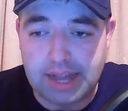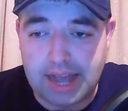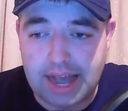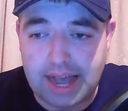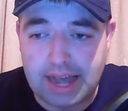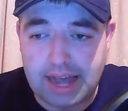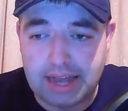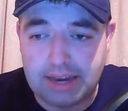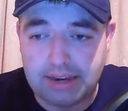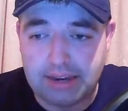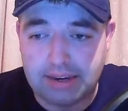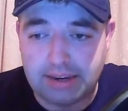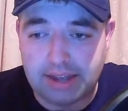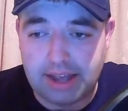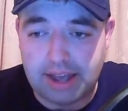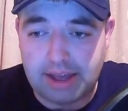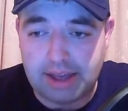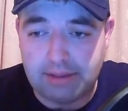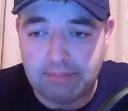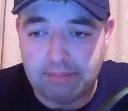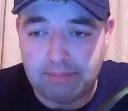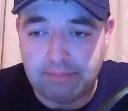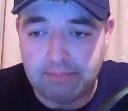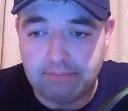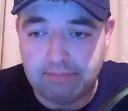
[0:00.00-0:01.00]

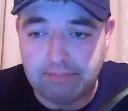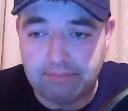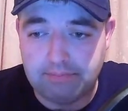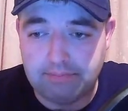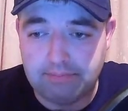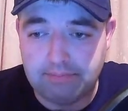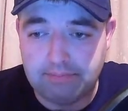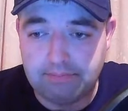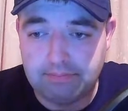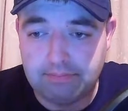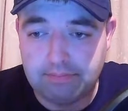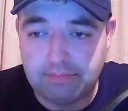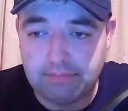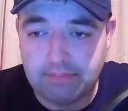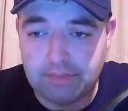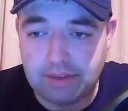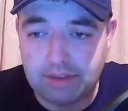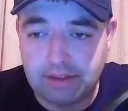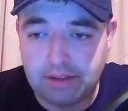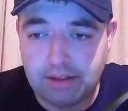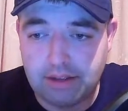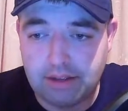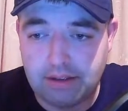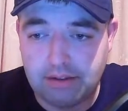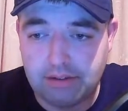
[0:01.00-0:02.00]
and
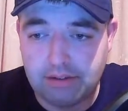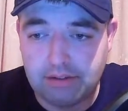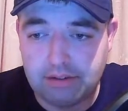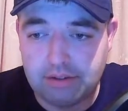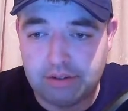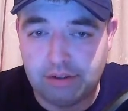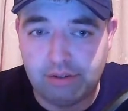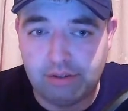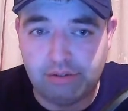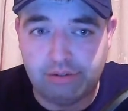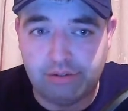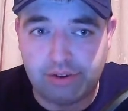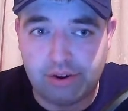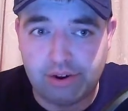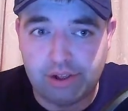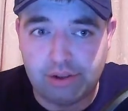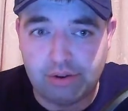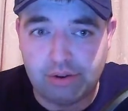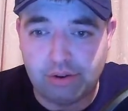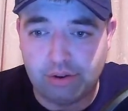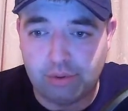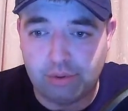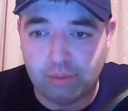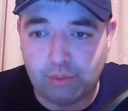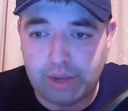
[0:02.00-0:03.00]
two very
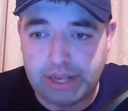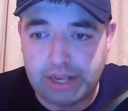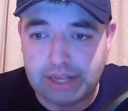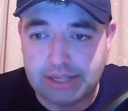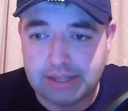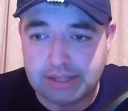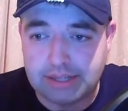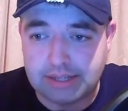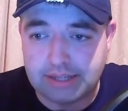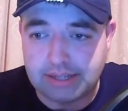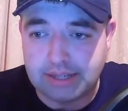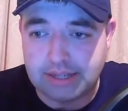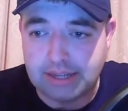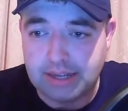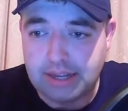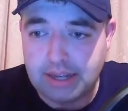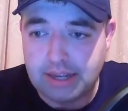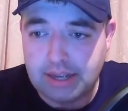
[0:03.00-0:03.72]
good wins.